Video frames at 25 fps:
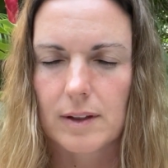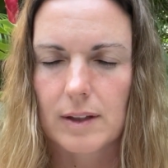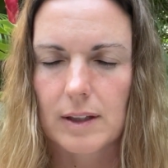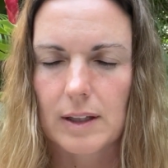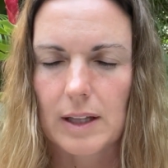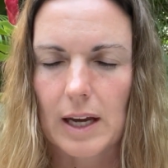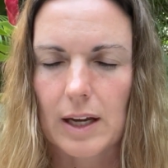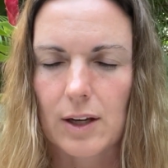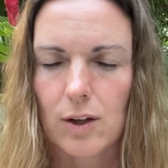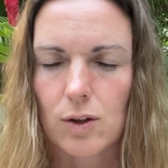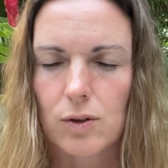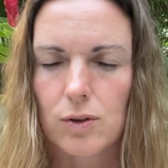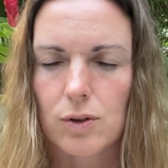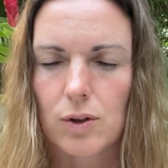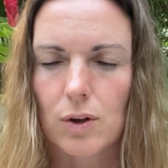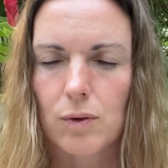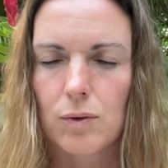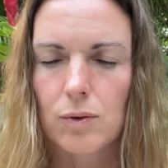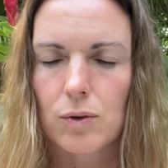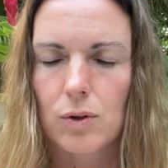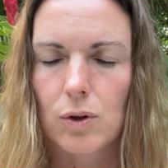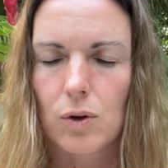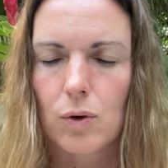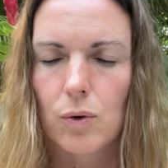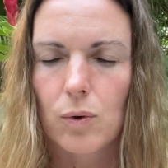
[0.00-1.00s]
That you
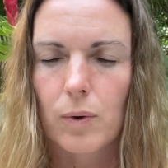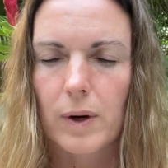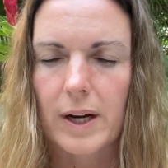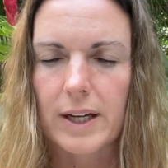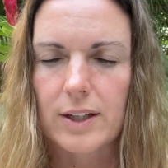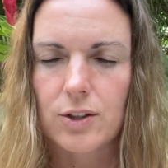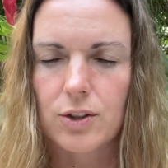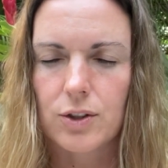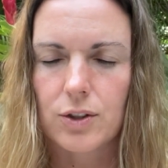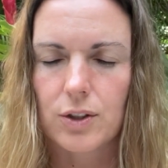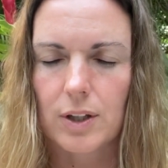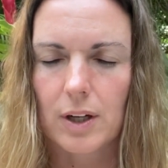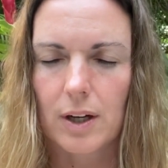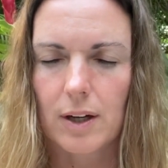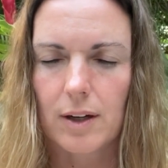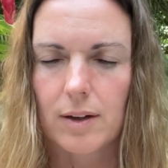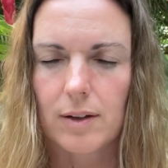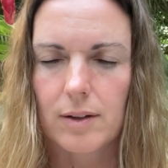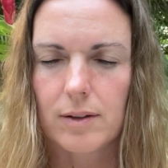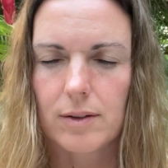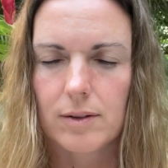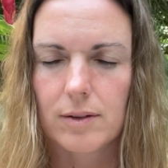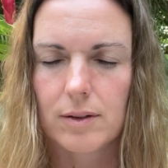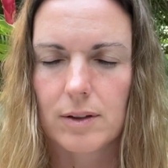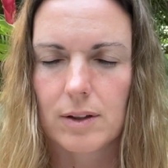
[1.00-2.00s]
don't question
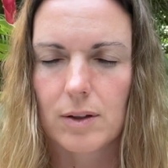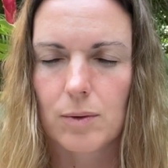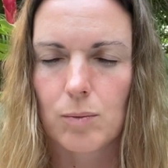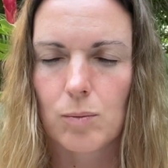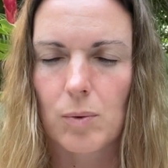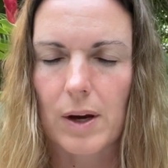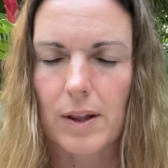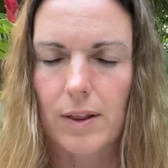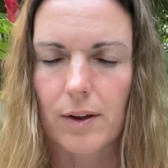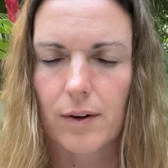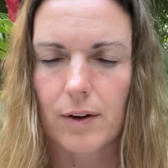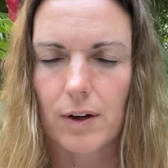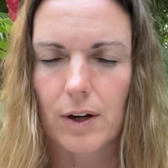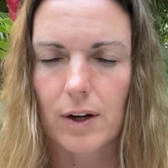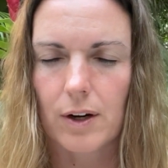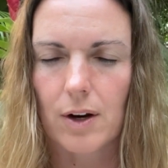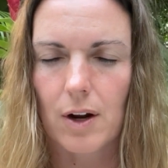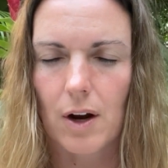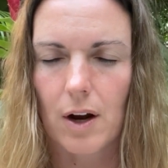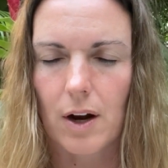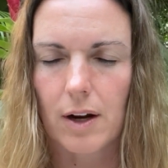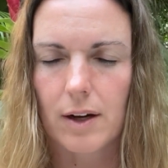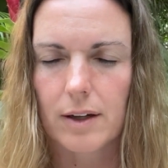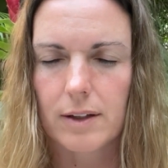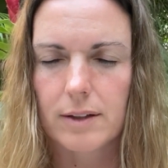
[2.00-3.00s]
whether or
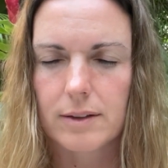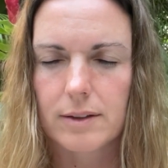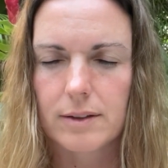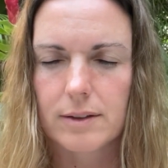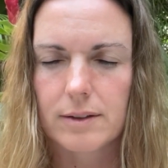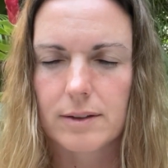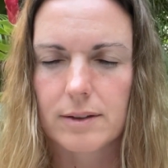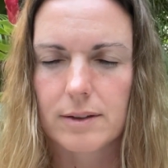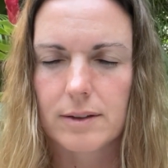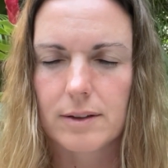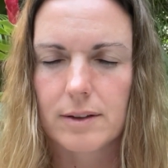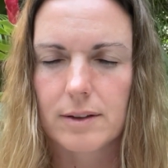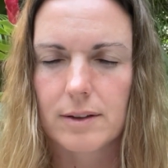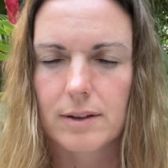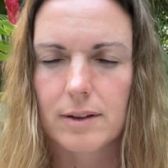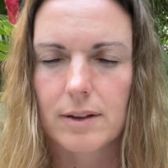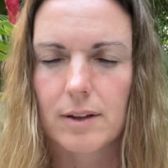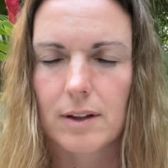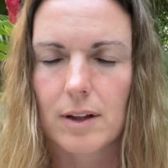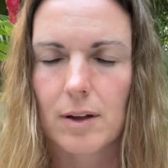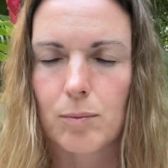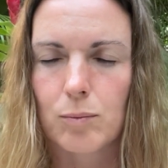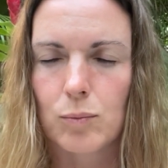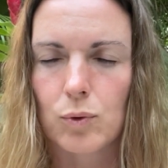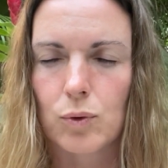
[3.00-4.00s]
not
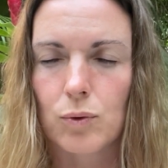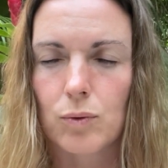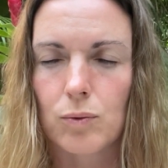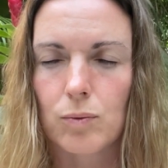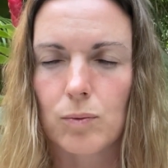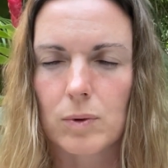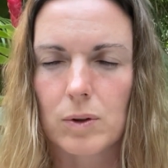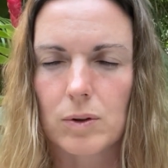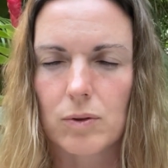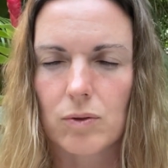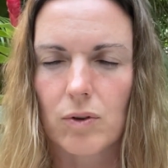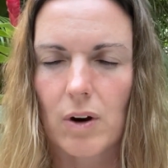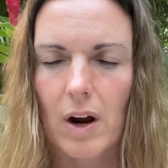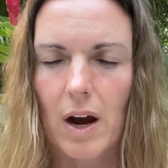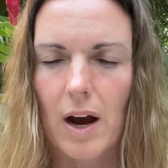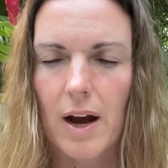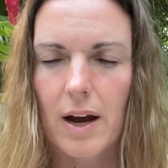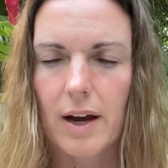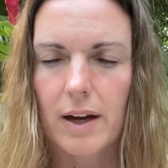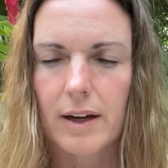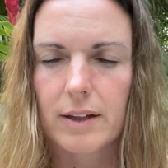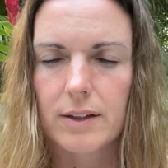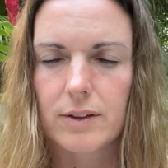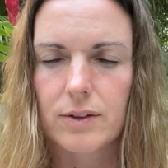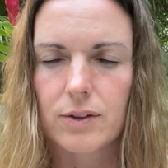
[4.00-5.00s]
the moon will
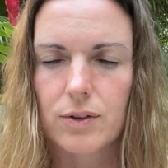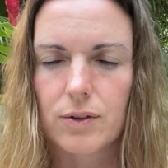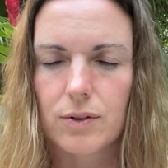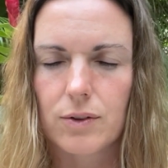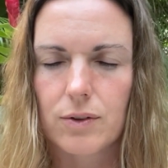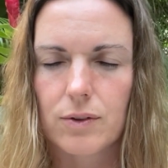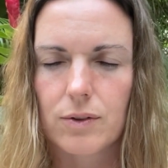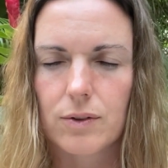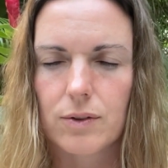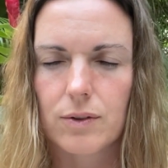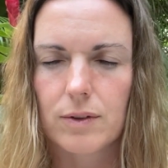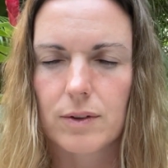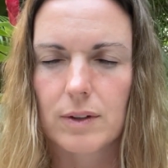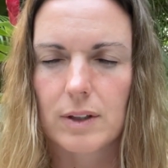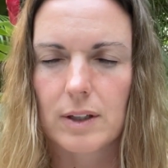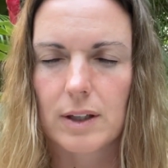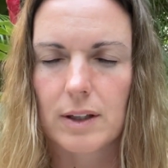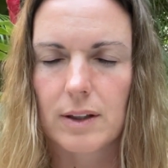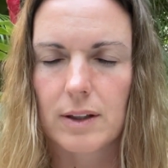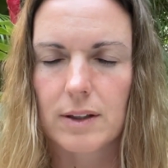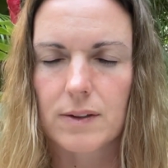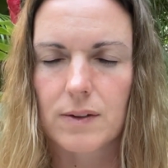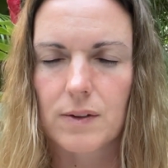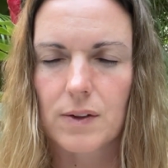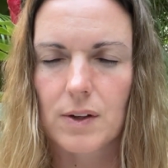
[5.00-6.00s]
rise in
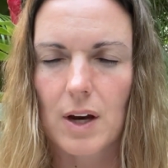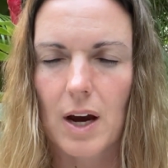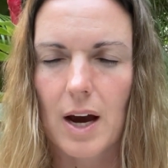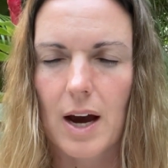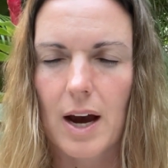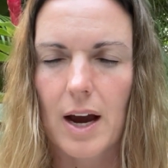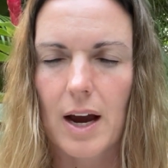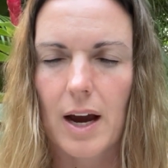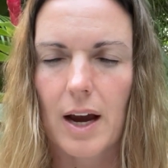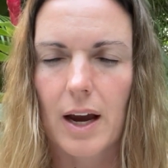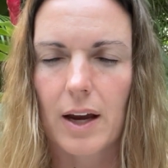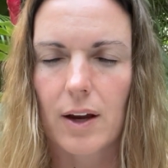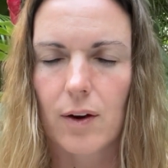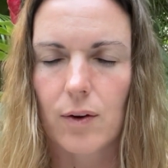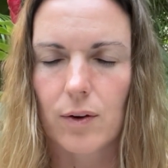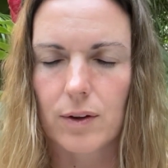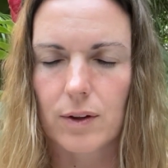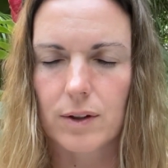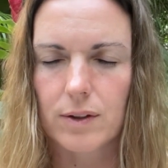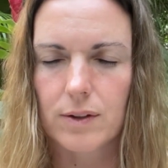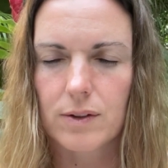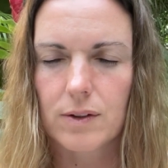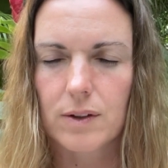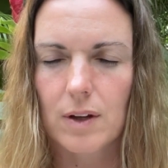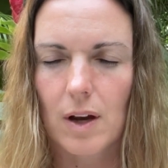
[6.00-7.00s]
the sky or
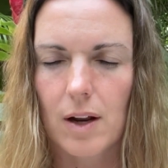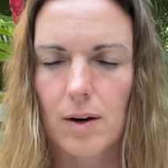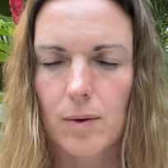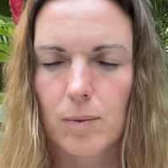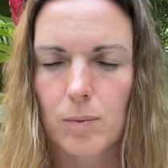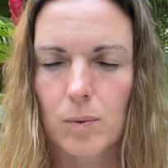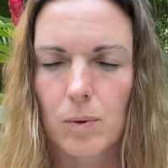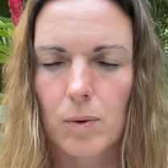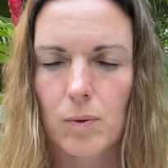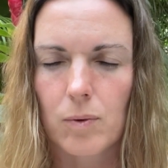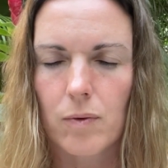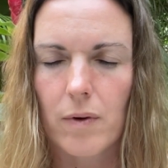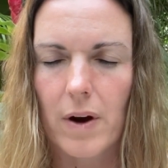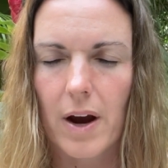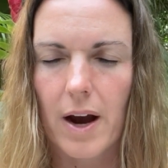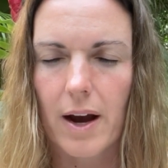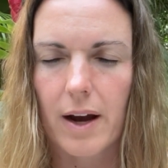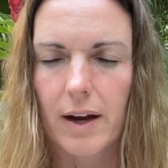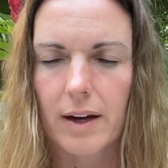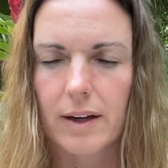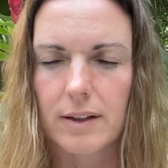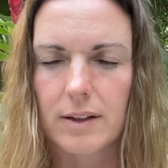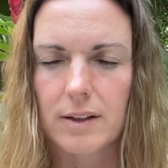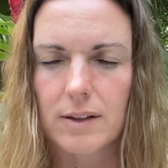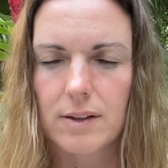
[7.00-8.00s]
the sun will
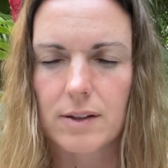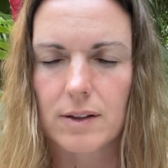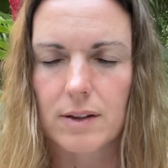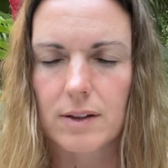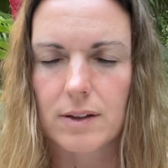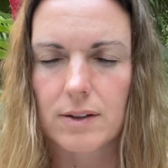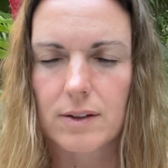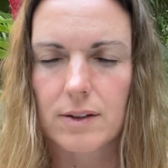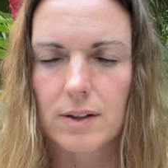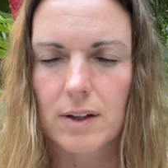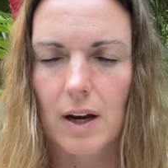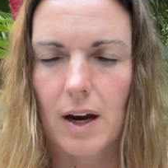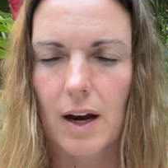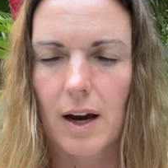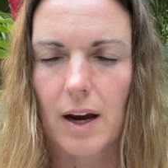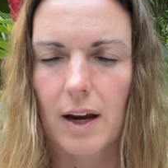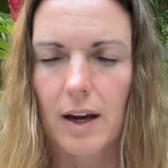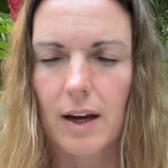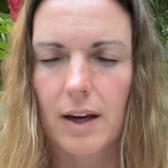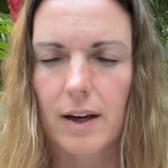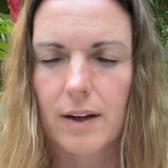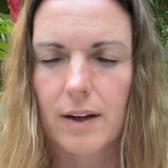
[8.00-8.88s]
rise in the sky.